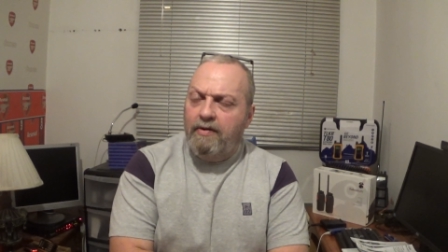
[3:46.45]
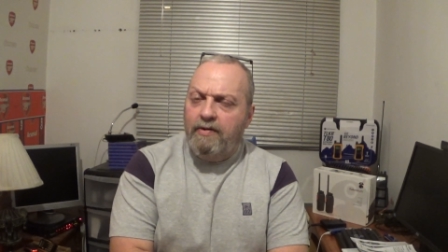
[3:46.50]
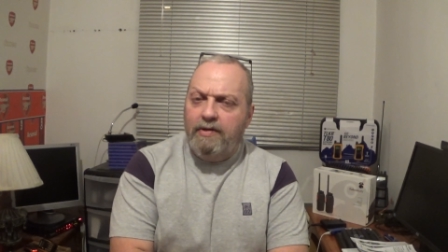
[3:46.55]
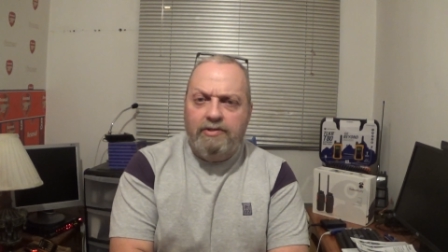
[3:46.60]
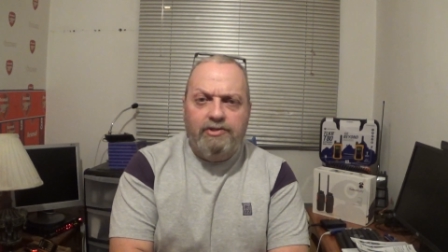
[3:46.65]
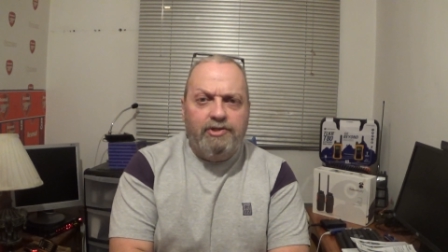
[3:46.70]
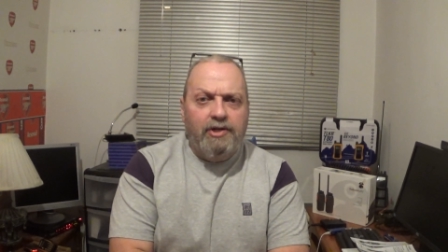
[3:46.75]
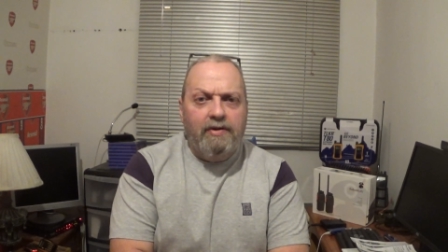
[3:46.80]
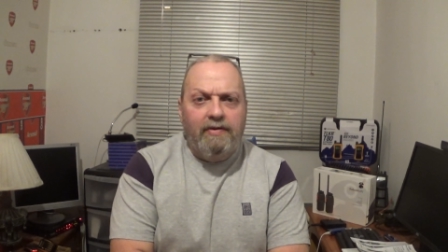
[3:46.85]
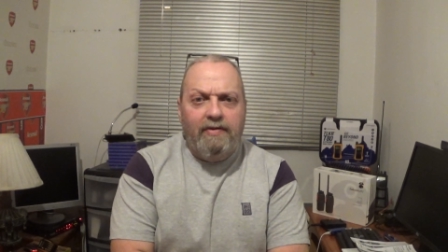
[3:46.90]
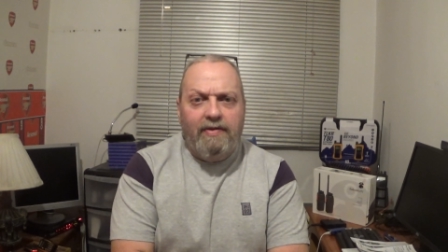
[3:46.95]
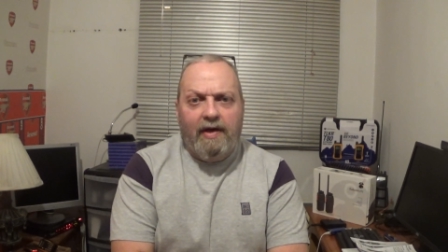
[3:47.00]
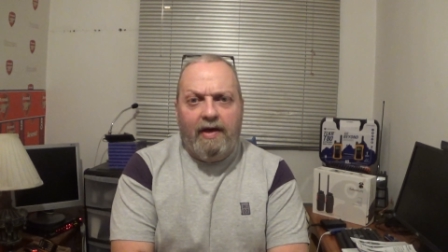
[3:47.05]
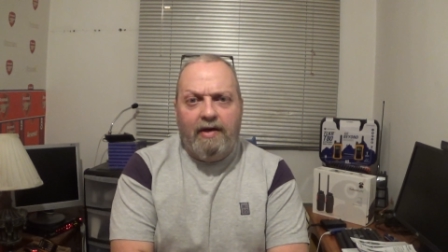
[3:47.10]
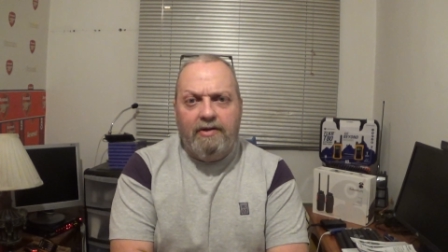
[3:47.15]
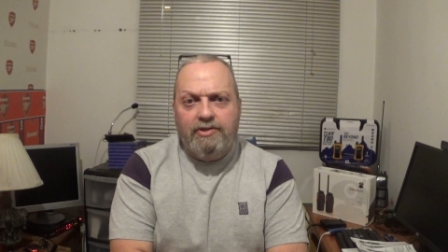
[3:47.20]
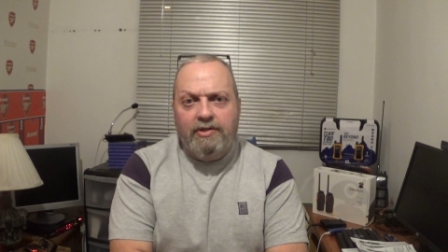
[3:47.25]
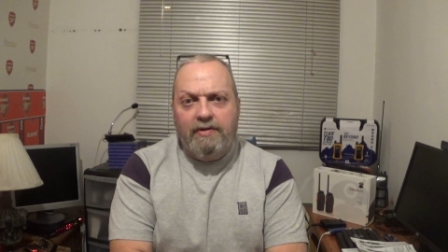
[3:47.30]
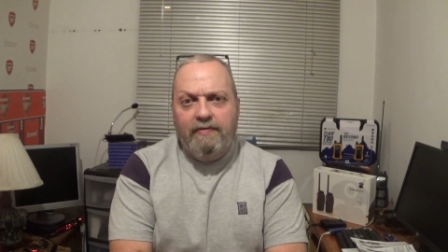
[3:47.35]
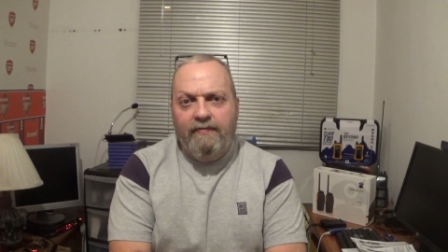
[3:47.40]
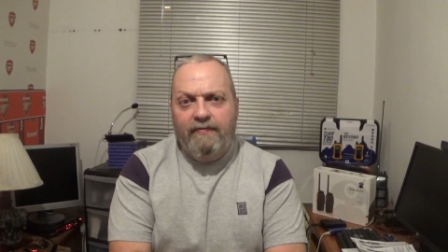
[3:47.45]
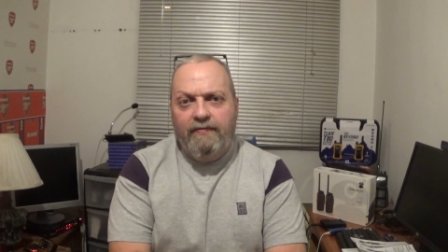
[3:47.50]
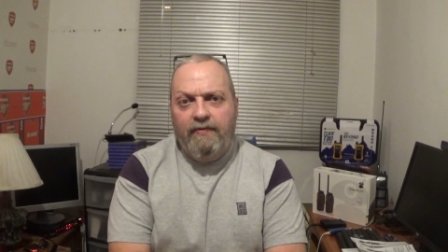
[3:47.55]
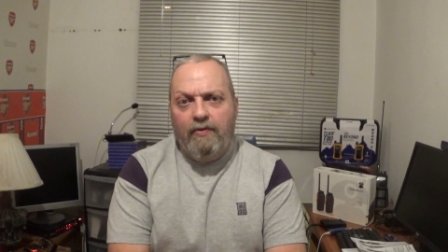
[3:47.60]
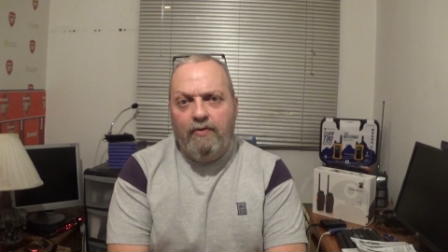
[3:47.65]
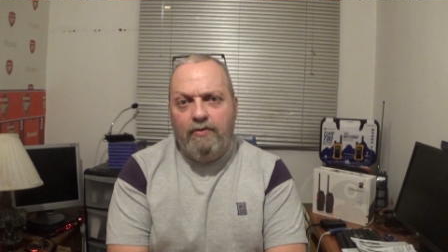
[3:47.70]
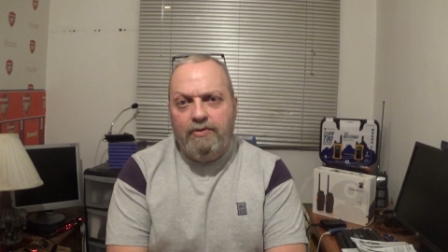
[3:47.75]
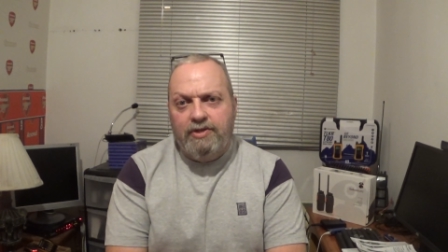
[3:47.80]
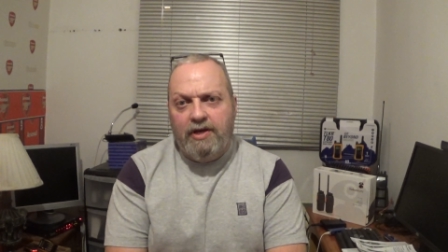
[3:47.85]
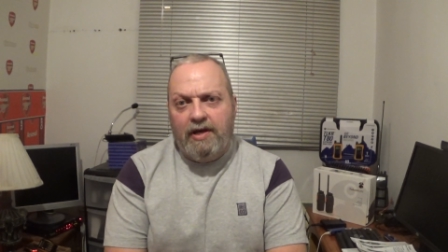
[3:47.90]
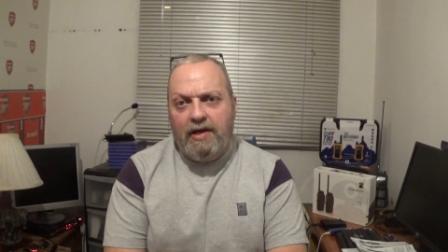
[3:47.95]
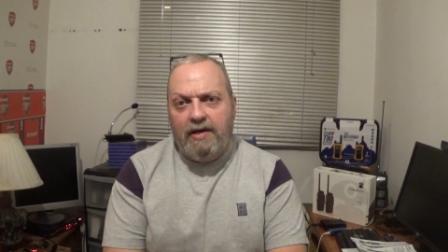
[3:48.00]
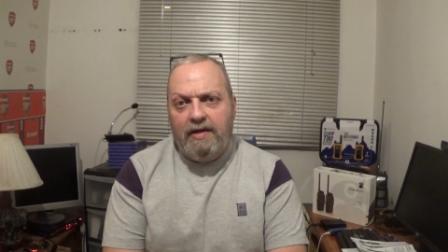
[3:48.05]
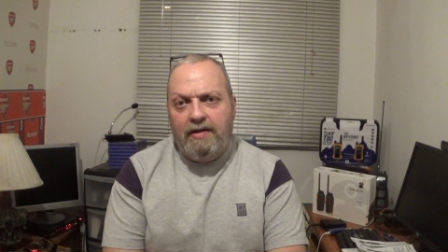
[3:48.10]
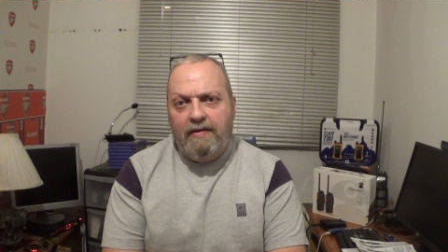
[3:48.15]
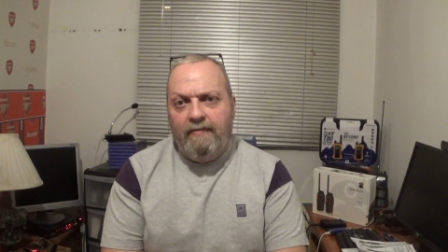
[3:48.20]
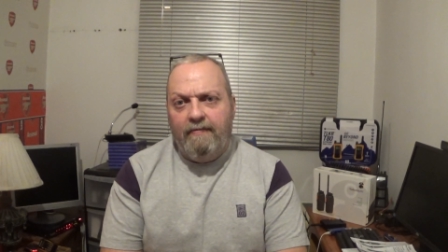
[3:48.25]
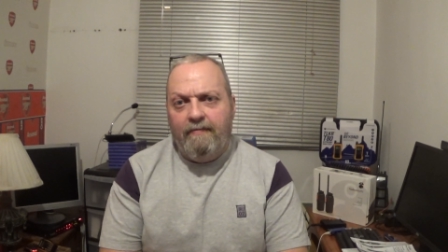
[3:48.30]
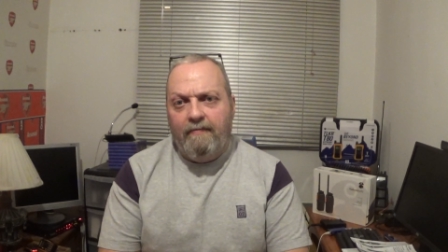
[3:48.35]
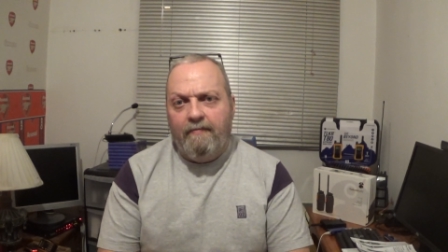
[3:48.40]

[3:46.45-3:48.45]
in 2014.